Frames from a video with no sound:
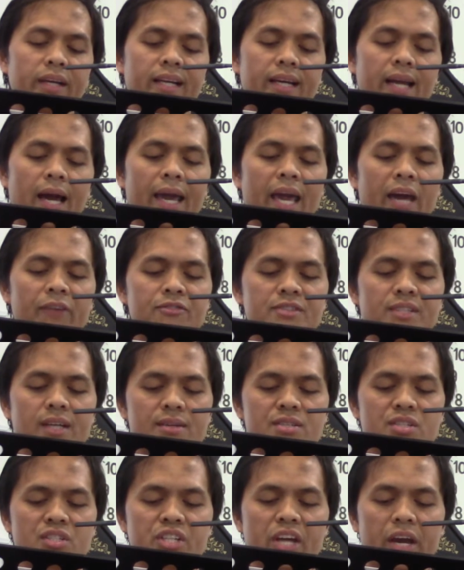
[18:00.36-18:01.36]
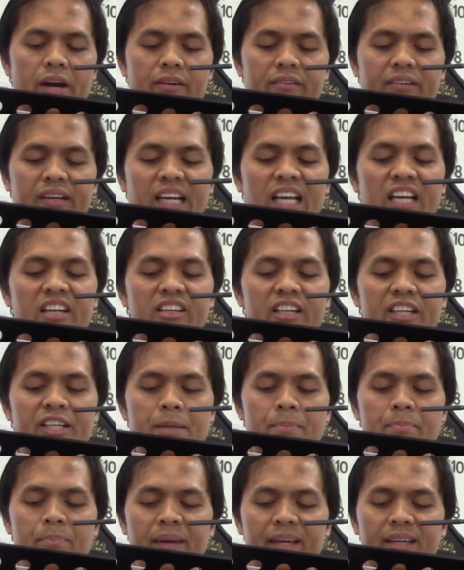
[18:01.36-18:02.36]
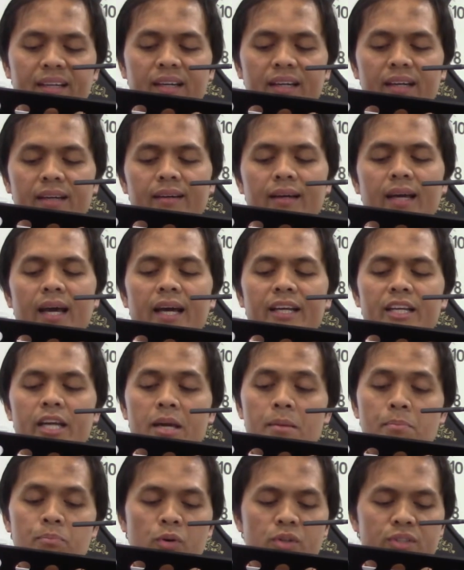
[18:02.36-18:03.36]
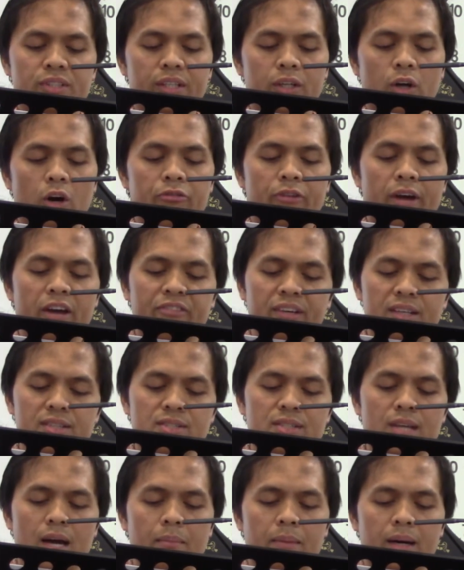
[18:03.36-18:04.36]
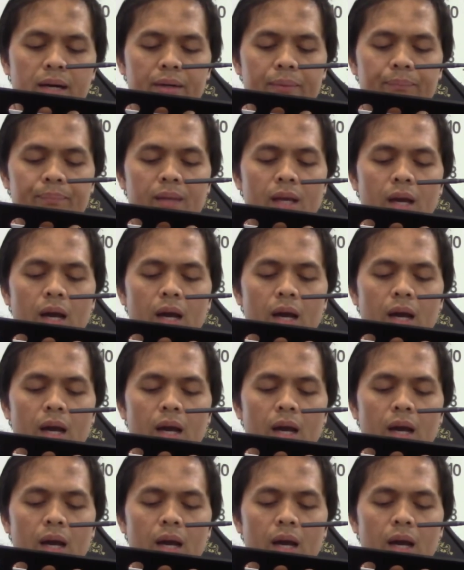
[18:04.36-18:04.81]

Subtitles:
that I have just shared clearly depicts the importance of having sabr,